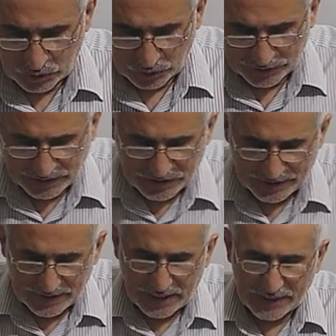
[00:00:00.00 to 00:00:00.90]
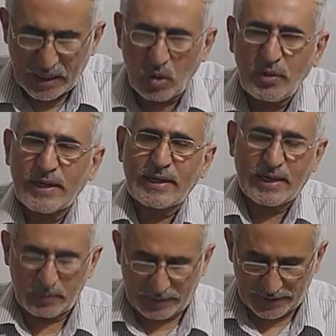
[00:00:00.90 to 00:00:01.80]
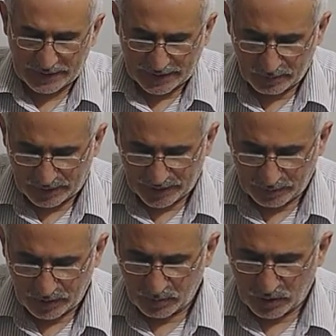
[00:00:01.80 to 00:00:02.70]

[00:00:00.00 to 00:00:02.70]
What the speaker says: rotation around the carbon-carbon double